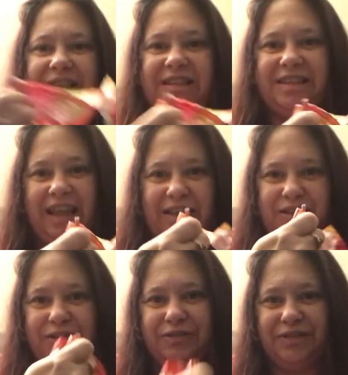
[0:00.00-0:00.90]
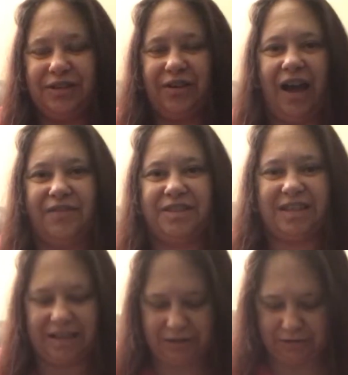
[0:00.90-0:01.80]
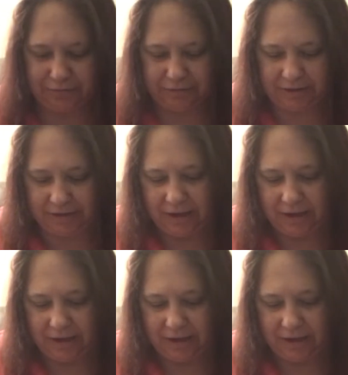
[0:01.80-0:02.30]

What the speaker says: Skittles, got to have Skittles.